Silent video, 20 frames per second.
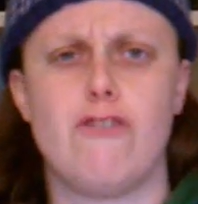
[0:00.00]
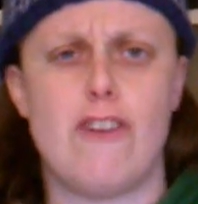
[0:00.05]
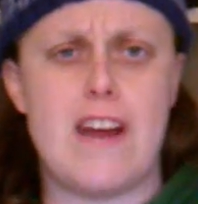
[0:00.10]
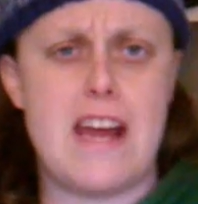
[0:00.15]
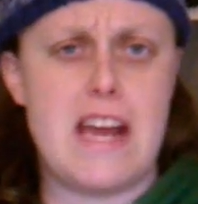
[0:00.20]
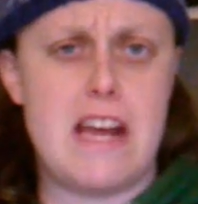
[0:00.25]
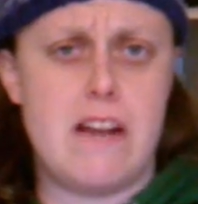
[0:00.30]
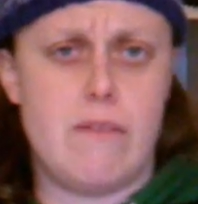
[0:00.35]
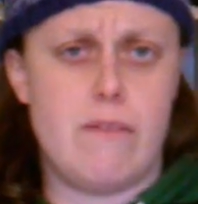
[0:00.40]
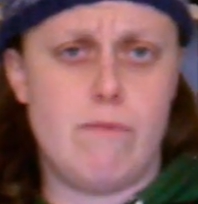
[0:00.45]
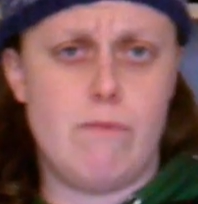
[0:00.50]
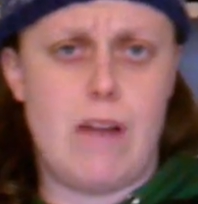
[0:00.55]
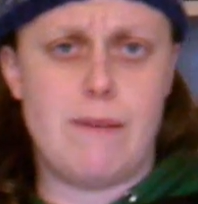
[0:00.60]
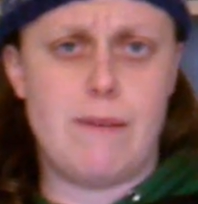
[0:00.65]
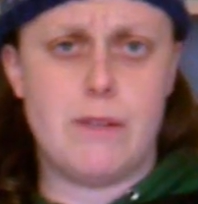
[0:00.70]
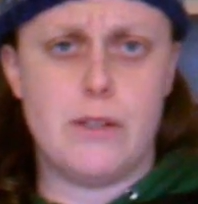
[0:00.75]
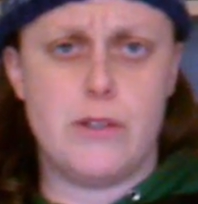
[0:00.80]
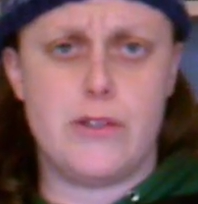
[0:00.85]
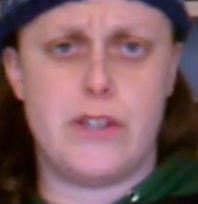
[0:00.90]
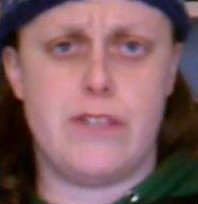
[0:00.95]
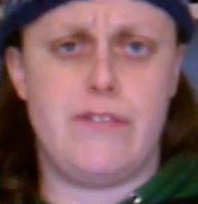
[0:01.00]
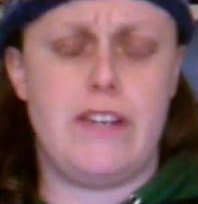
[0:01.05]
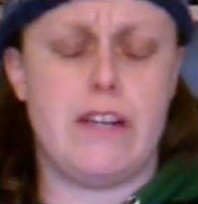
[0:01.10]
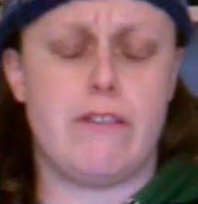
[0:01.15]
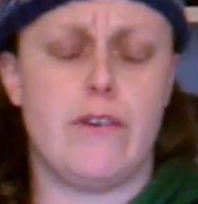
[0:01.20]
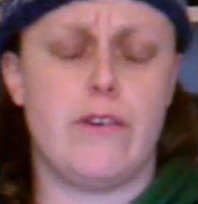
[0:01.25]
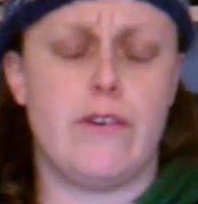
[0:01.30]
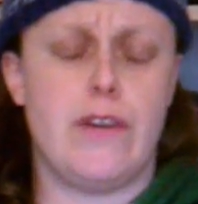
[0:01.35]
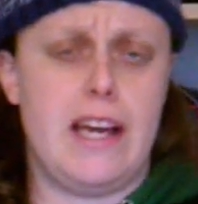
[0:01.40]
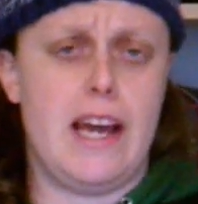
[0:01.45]
3 levels of
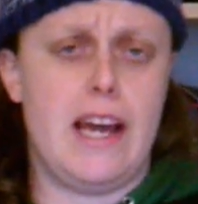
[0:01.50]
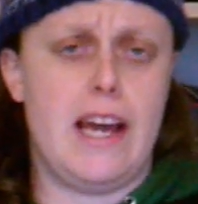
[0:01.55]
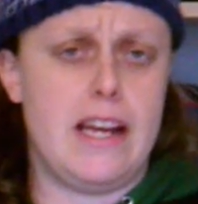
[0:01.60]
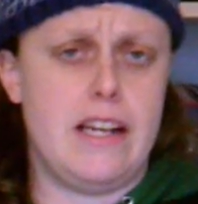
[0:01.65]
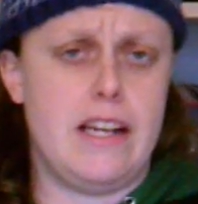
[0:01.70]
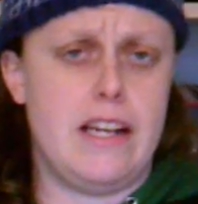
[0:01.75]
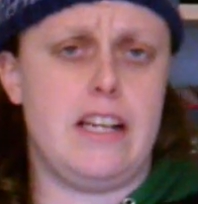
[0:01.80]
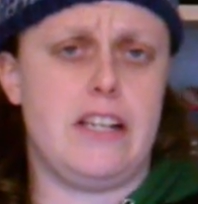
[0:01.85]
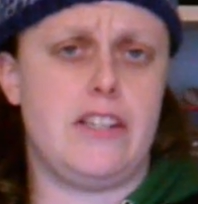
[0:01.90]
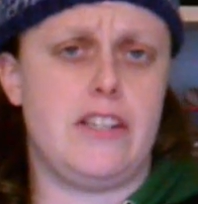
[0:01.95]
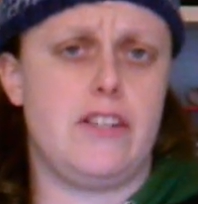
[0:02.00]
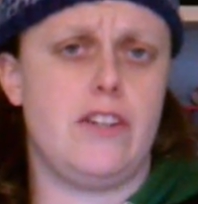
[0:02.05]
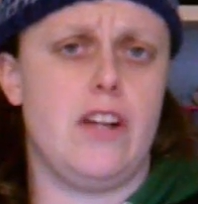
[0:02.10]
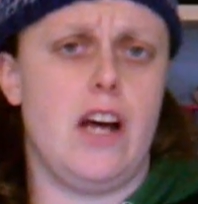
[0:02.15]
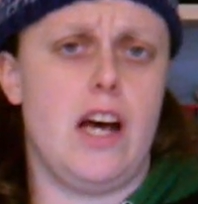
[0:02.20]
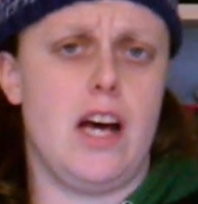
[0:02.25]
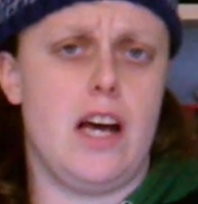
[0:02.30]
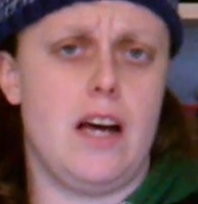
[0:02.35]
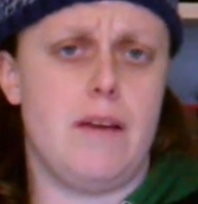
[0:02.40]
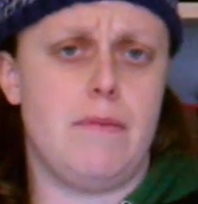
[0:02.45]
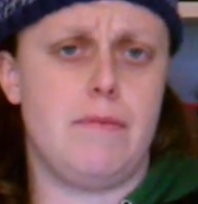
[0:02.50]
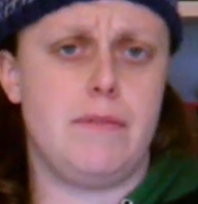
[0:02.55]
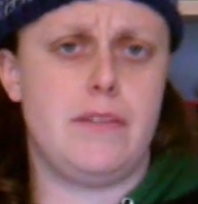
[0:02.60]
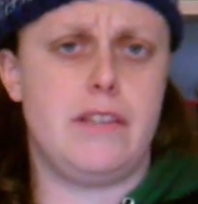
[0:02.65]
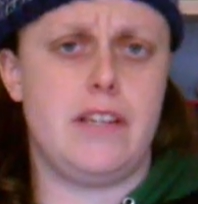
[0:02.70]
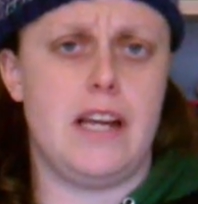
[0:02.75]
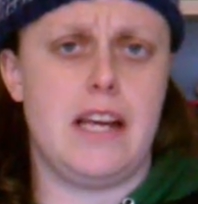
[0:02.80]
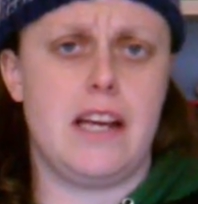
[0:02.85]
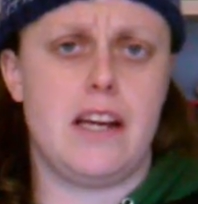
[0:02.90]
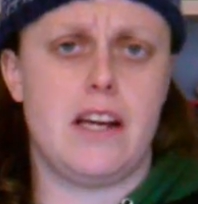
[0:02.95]
difficulty in this
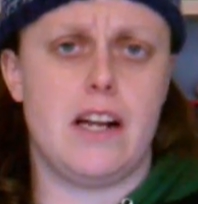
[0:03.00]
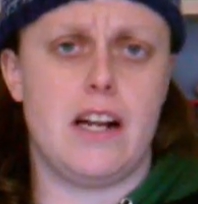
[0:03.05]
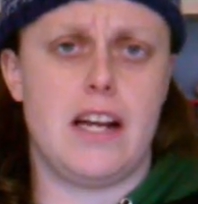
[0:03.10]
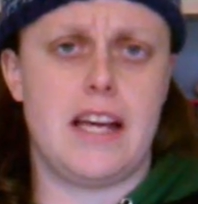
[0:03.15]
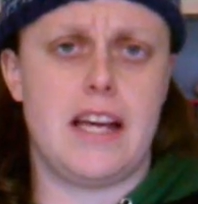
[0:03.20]
particular